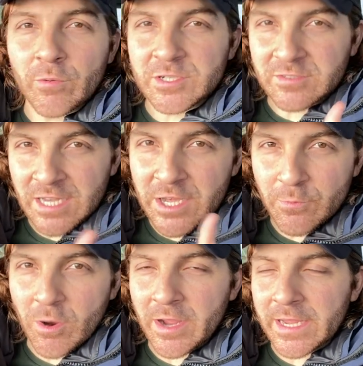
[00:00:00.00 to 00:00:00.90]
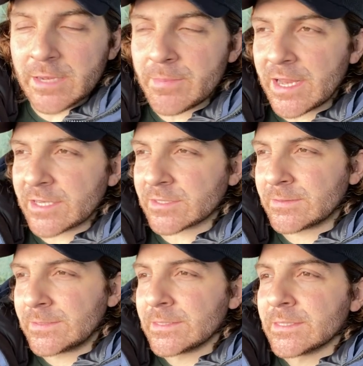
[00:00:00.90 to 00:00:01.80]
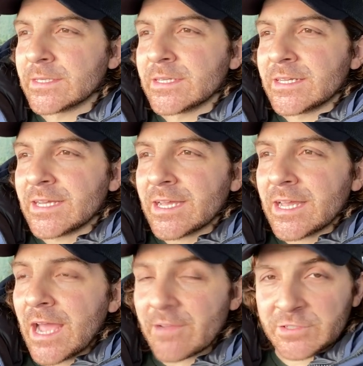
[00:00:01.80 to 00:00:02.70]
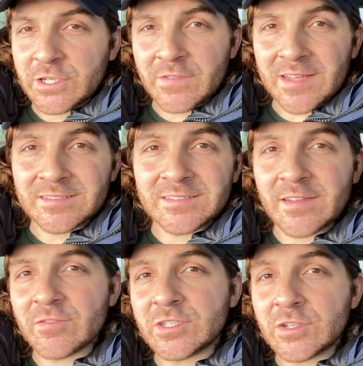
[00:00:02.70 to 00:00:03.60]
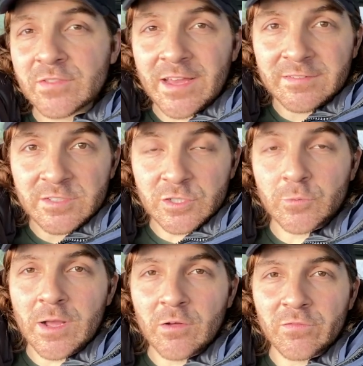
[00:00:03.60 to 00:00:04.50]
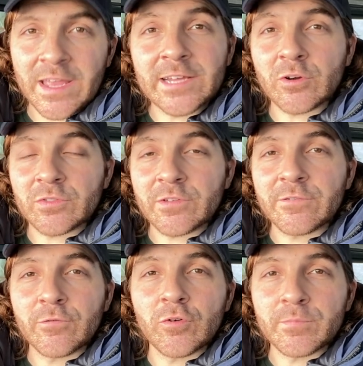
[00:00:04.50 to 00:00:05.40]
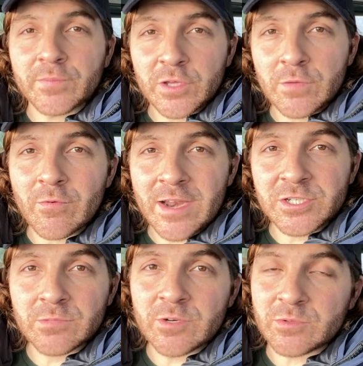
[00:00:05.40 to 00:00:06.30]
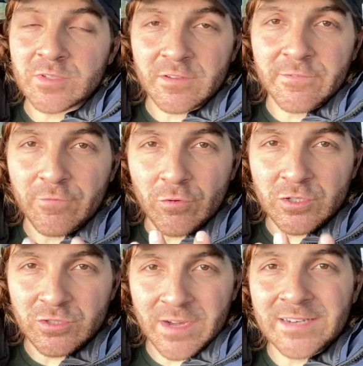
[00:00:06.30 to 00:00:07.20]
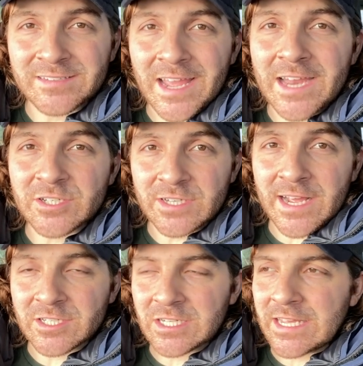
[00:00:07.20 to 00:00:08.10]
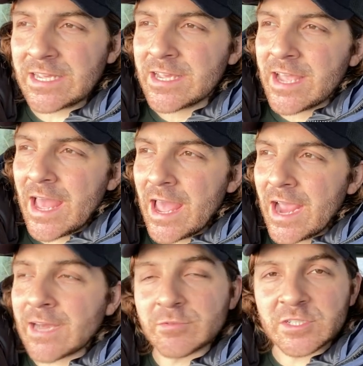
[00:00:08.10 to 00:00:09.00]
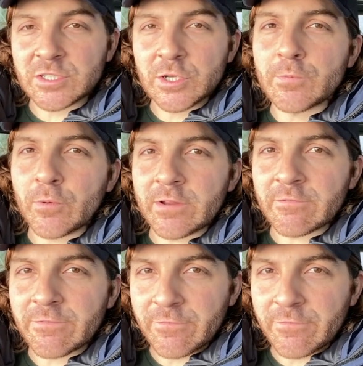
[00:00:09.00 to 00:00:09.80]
which I'll tell you why in a minute. After 2007 to 2012, it got the Ford Puma engine, which was a Ford Transit engine, actually, and it was a 2.4